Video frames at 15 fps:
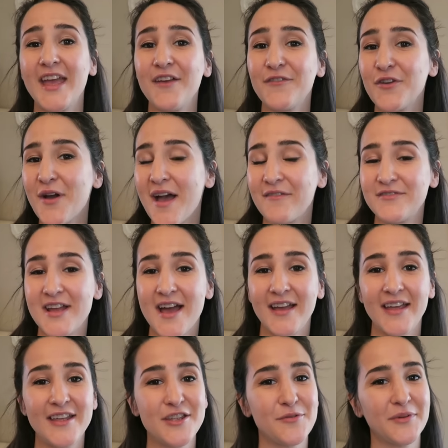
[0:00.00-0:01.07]
If you have
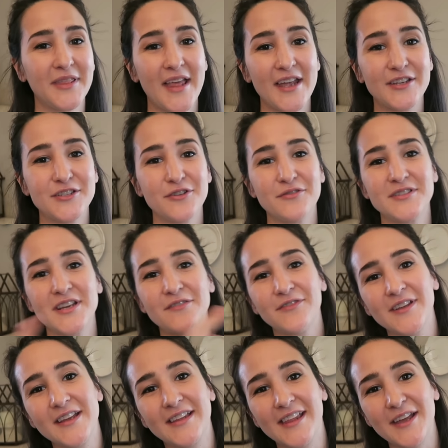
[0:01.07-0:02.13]
not and you would like to,
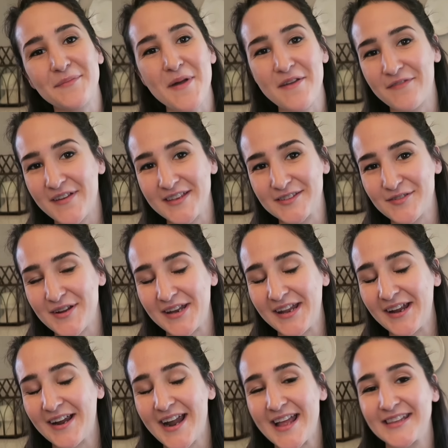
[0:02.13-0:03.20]
definitely click my face right
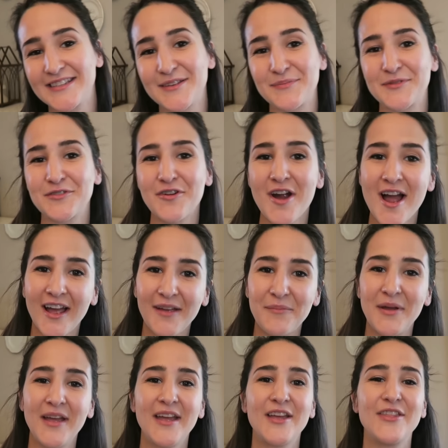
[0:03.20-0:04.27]
here and
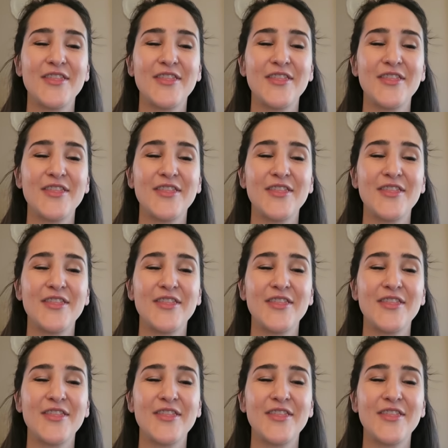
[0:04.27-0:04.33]
subscribe